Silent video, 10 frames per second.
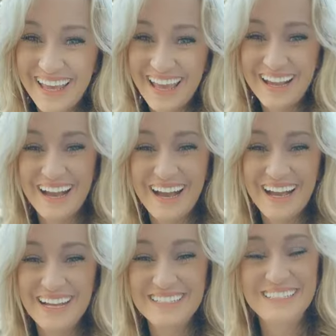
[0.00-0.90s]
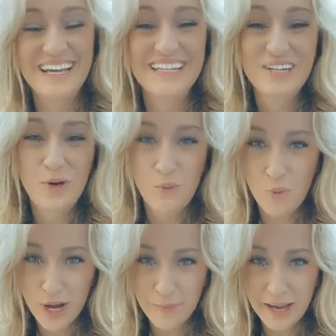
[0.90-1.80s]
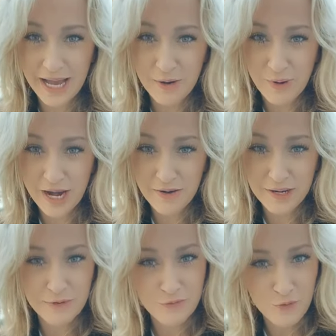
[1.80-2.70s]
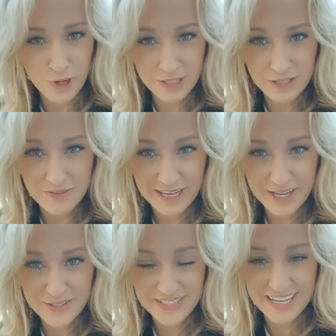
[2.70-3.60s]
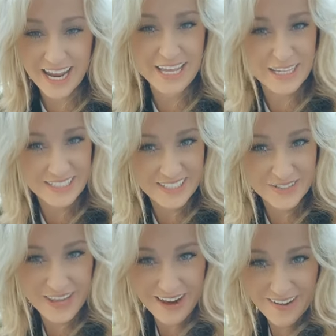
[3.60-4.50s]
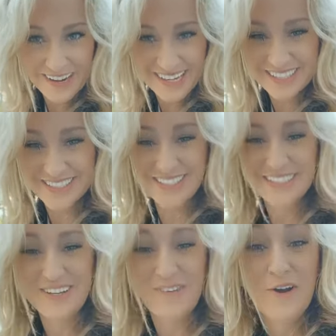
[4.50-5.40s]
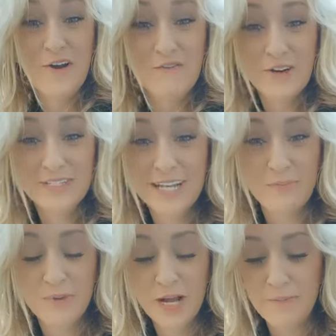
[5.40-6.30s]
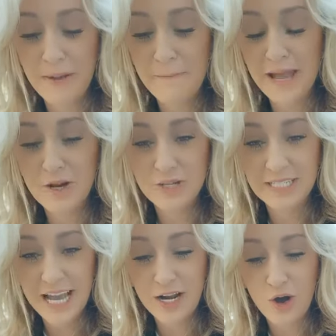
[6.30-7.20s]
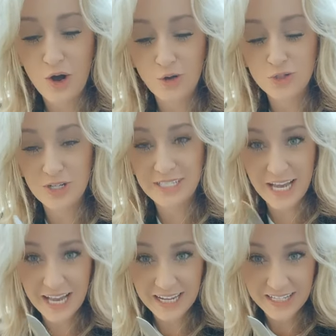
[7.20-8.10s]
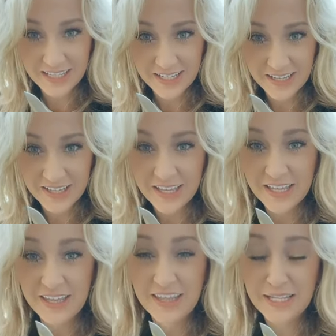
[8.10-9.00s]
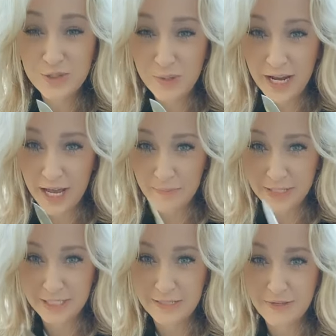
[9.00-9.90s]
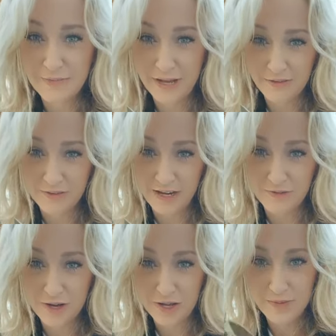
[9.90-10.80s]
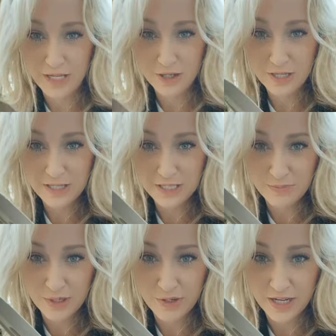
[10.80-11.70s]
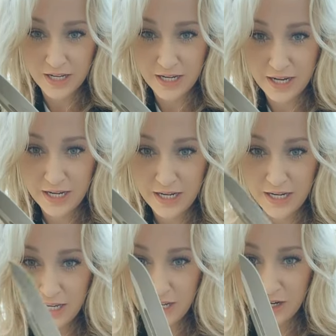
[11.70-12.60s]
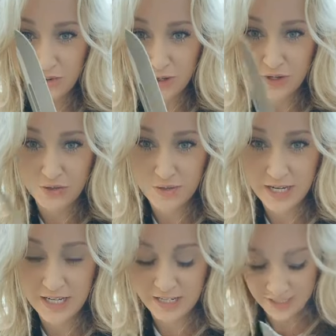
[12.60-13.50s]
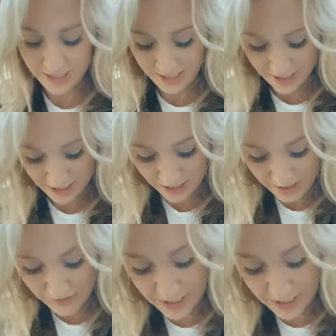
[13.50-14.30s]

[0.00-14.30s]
hey guys, a little what am I wearing before I leave the house today conceal carry edition. So first up, we got my Microtech Ultratech. This one happens to be my favorite. I mean, look at this beauty. Unreal, right? Love